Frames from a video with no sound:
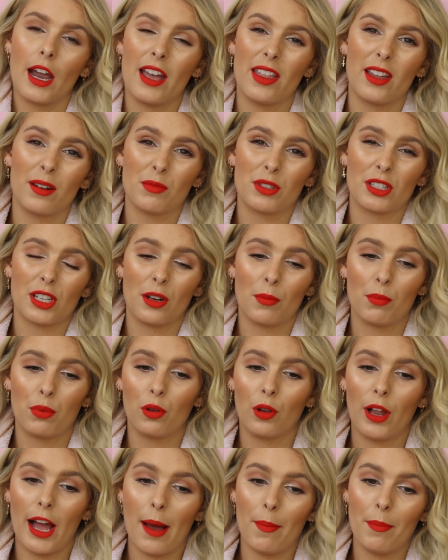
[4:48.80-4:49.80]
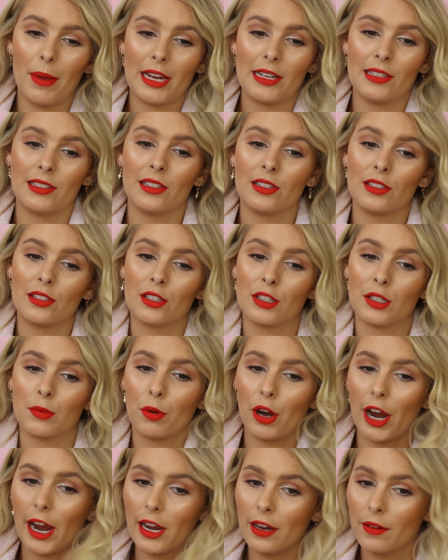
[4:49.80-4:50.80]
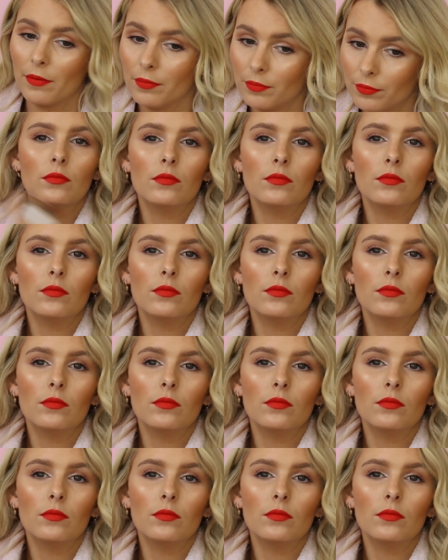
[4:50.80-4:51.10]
And then I'm just going to pull out pieces to spray.